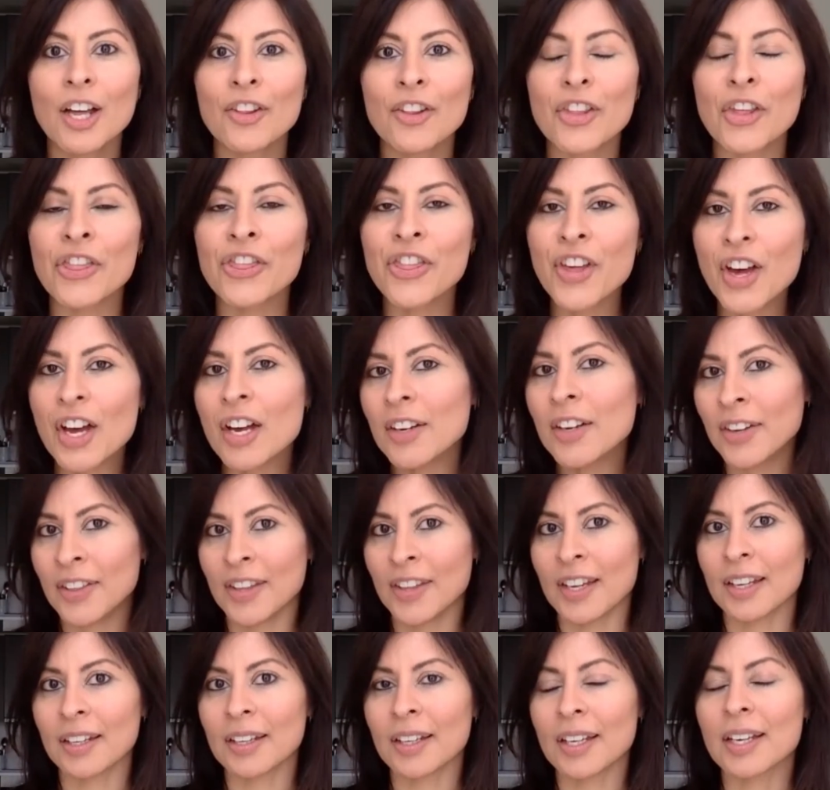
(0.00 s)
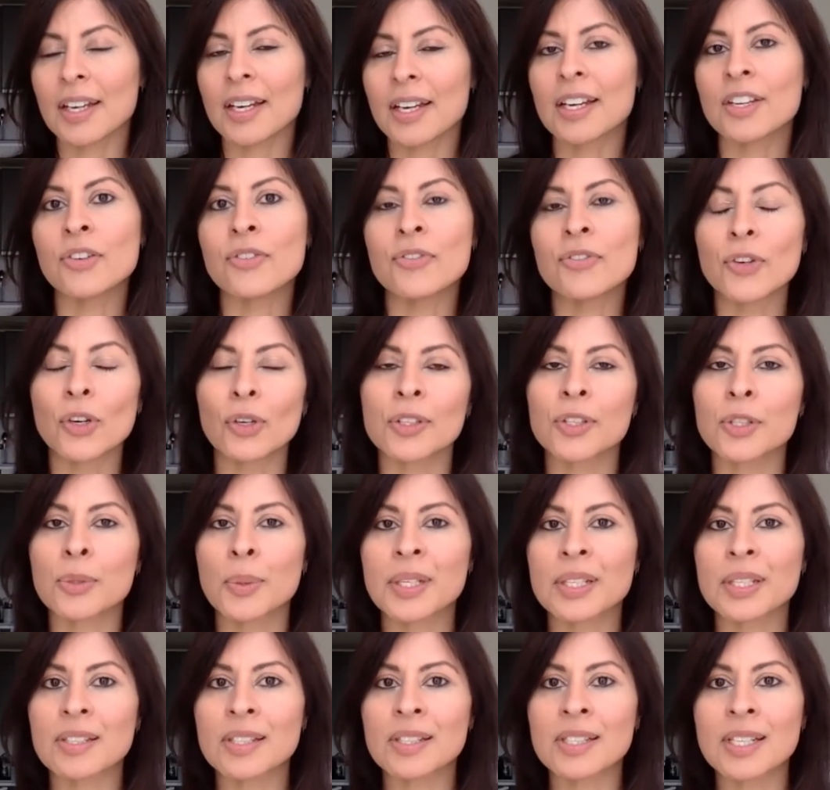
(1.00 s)
The third thing you've got to
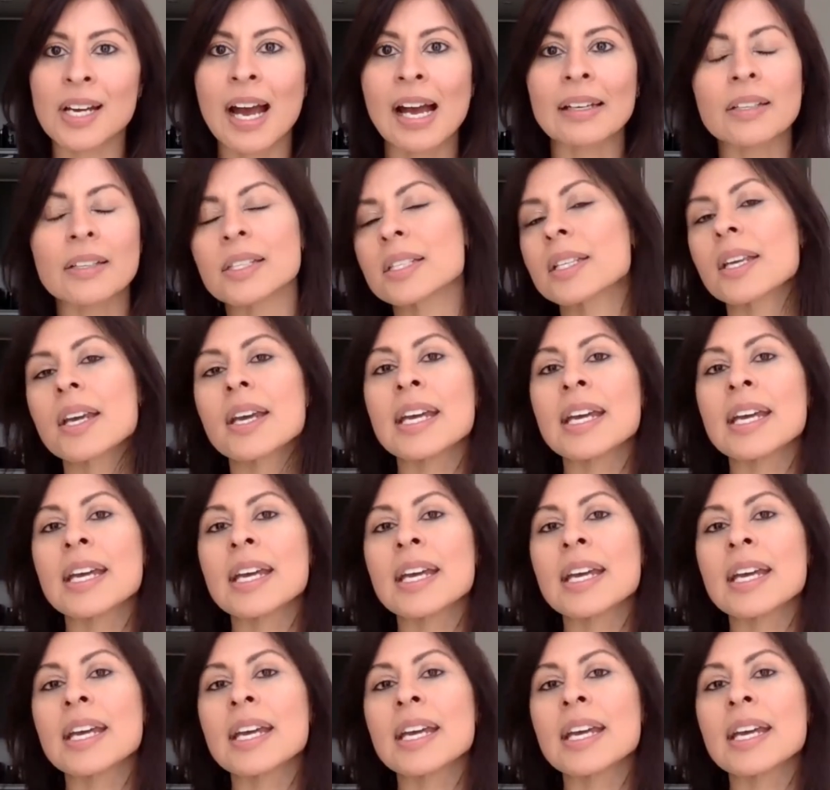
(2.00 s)
understand